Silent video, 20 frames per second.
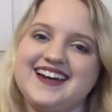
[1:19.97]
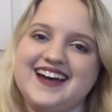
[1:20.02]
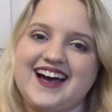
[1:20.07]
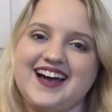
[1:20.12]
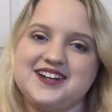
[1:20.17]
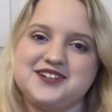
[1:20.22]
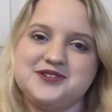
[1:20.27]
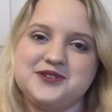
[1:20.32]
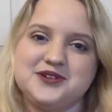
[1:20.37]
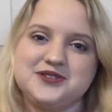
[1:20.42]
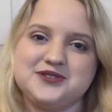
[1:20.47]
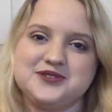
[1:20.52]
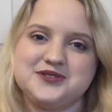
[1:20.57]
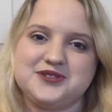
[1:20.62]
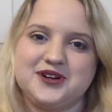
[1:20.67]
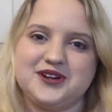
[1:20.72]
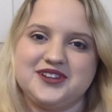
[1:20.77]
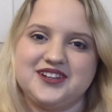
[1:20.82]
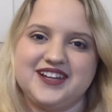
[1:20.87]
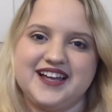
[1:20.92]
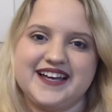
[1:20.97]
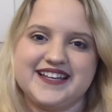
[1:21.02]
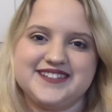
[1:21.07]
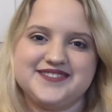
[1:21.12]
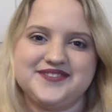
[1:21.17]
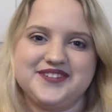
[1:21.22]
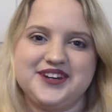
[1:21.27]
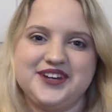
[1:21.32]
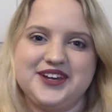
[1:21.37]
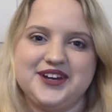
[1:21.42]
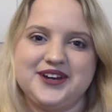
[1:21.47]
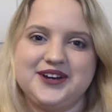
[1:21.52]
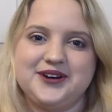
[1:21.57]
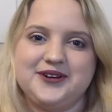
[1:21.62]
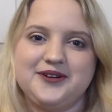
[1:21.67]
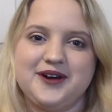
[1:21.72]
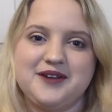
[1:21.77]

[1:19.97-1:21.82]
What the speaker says: As you also saw in the last video,